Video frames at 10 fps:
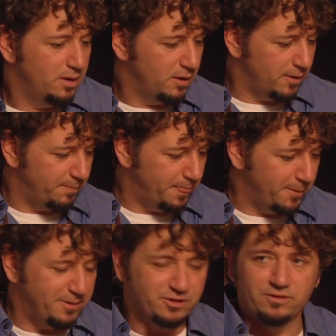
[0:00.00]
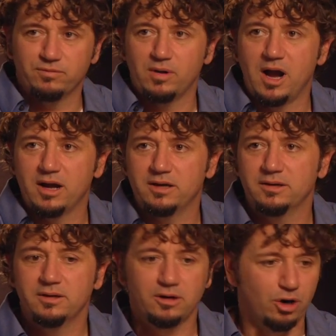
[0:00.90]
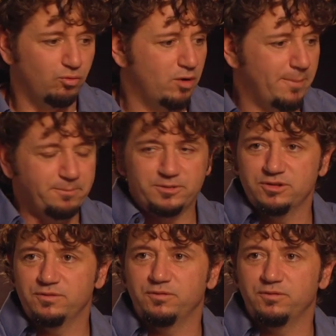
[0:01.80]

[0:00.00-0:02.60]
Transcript: a piece of rock erupts